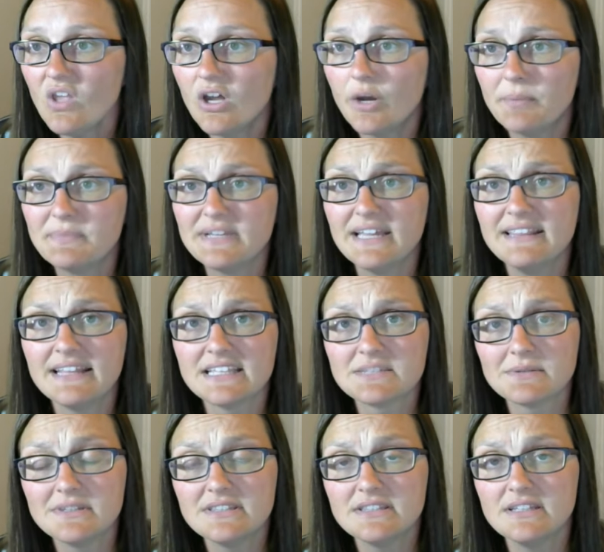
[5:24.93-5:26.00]
And that's
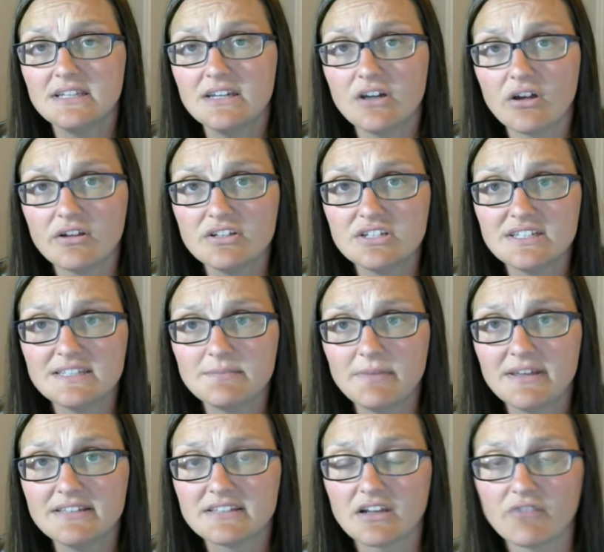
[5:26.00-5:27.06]
what ecology is
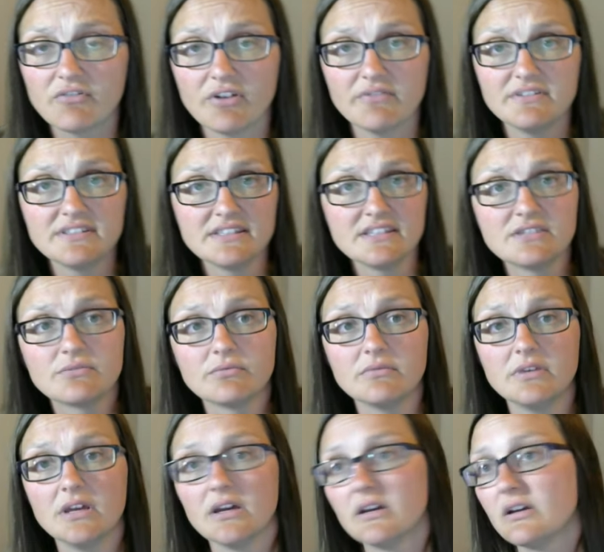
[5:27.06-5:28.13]
based off of, is this
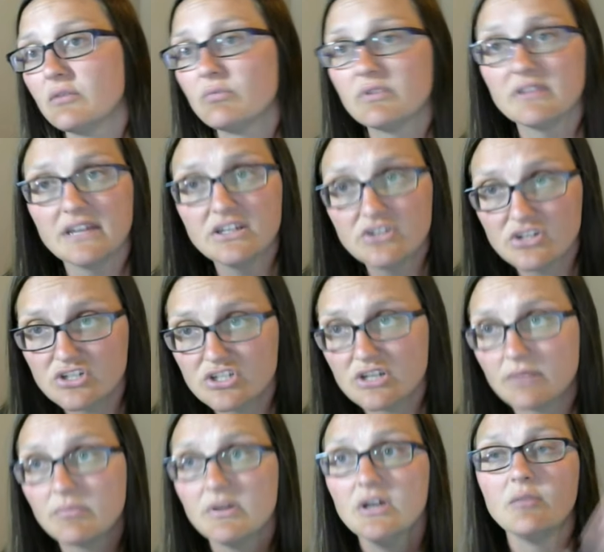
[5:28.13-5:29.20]

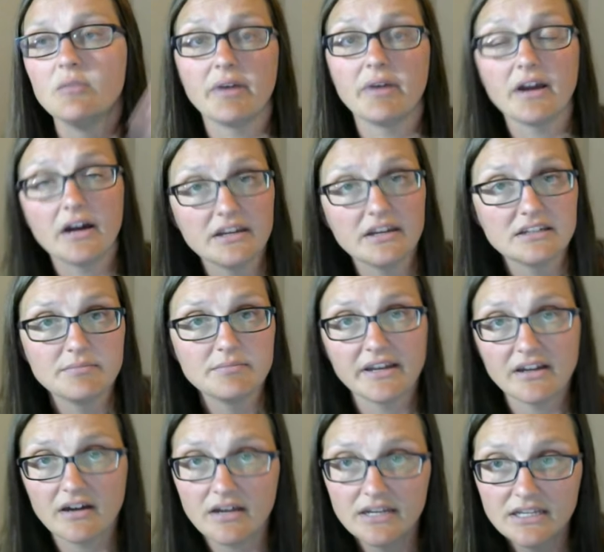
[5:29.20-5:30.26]
relationship, biotic to
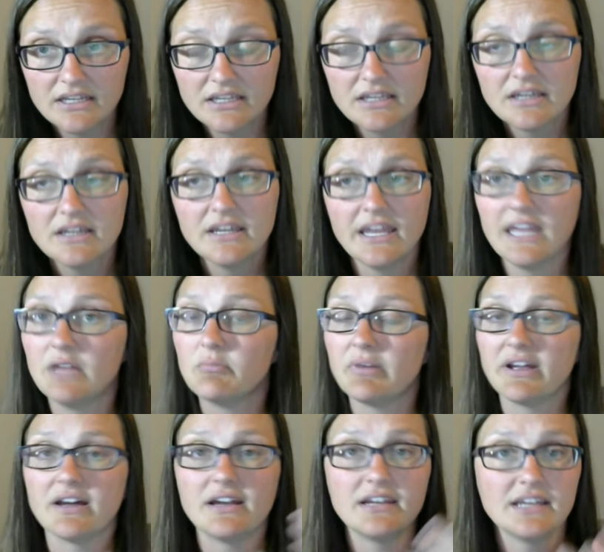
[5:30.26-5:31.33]
biotic and
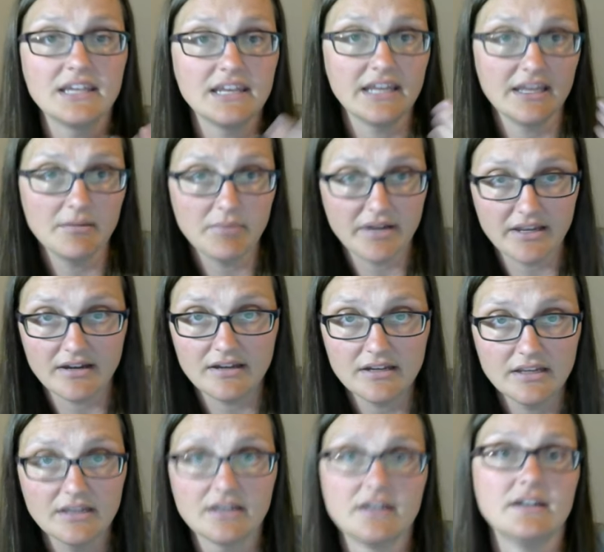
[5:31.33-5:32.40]
biotic and
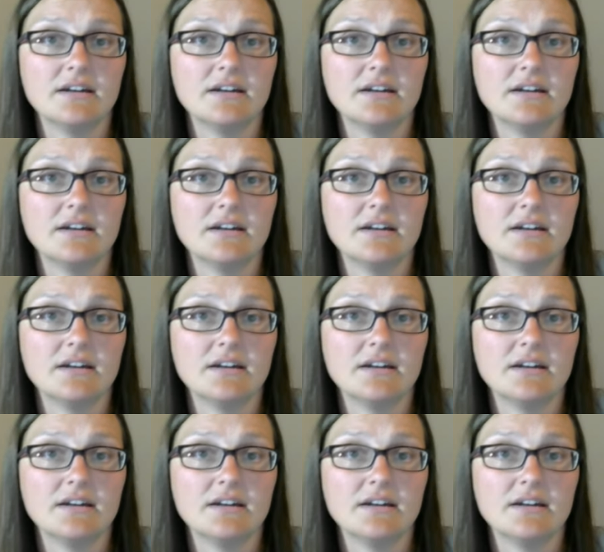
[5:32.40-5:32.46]
abiotic.